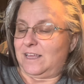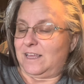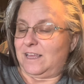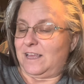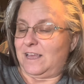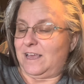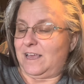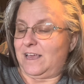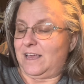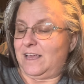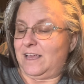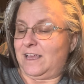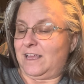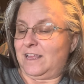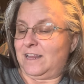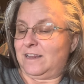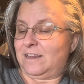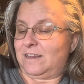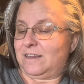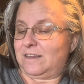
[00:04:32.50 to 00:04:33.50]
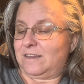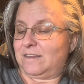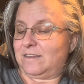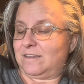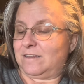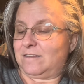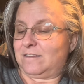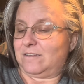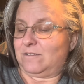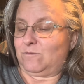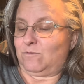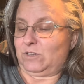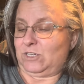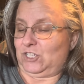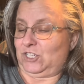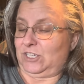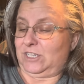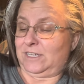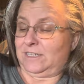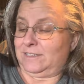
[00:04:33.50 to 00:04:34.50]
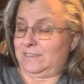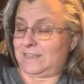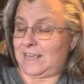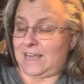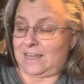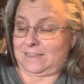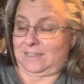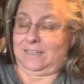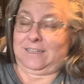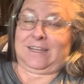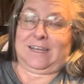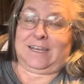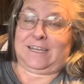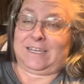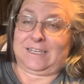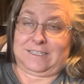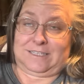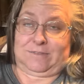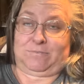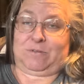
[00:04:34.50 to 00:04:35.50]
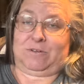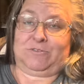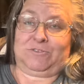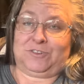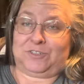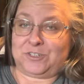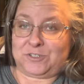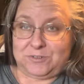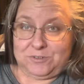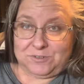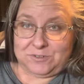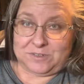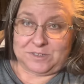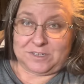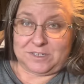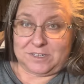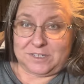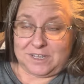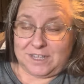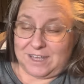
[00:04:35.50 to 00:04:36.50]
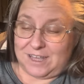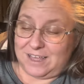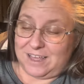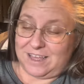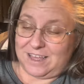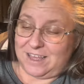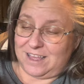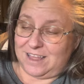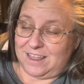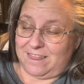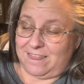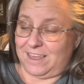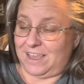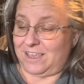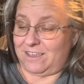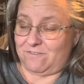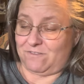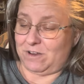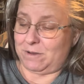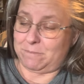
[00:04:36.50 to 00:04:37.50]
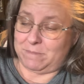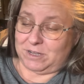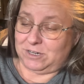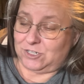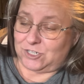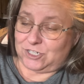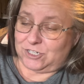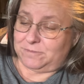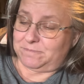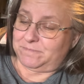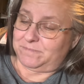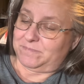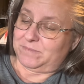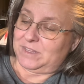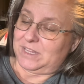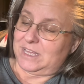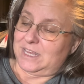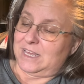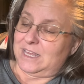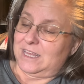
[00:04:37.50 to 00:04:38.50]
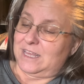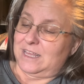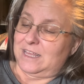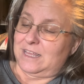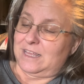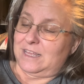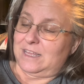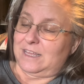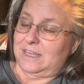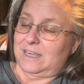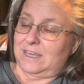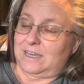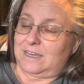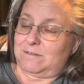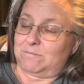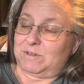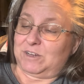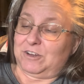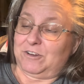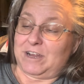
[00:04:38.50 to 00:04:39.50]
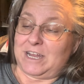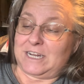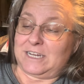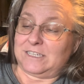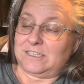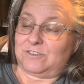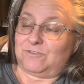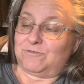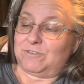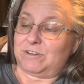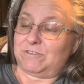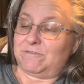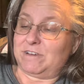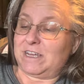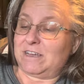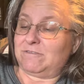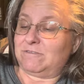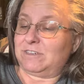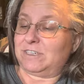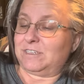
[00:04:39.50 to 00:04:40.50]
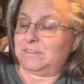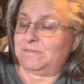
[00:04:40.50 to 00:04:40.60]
and which exactly like he's supposed to. Thank you very much. Come to Granny's and run around.